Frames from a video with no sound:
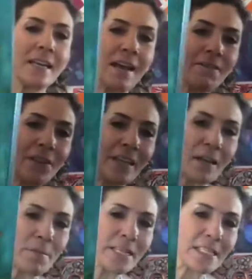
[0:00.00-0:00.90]
I feel like I
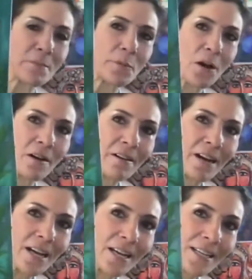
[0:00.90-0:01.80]
made some
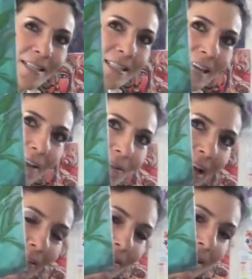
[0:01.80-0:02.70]
progress. I've
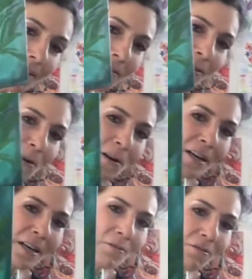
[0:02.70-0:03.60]
got the
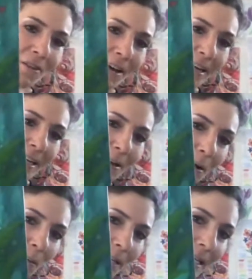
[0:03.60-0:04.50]
flora and fauna
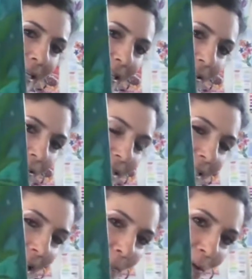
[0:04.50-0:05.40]
going in here. See
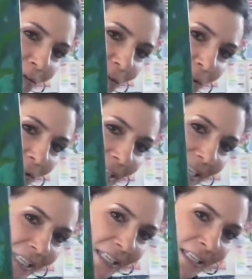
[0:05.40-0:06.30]
that beautiful
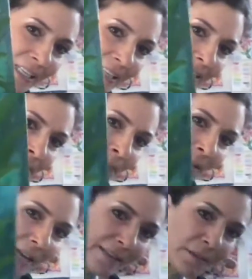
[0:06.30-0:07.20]
green?
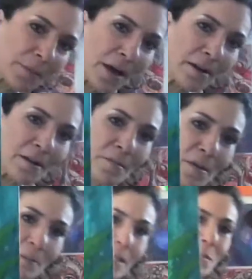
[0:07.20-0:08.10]
At the bottom,
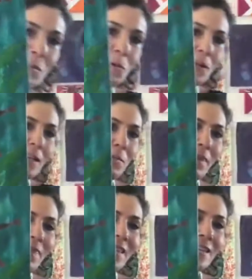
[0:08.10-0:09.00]
I'm going to be working
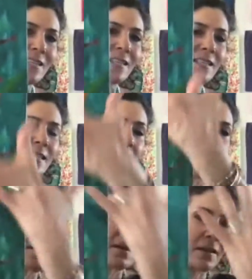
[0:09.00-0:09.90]
with this,
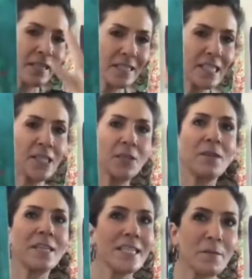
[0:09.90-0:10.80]

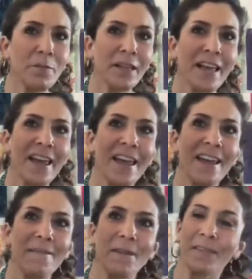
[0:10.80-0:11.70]
continuing to
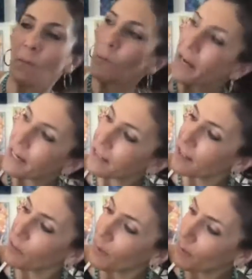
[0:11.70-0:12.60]
play with the wings of
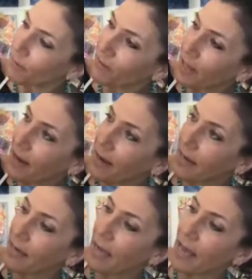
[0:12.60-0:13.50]
the
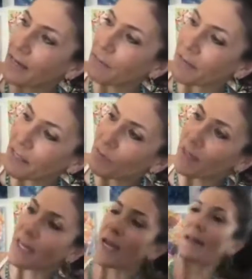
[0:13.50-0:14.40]
butterfly, adding mixed media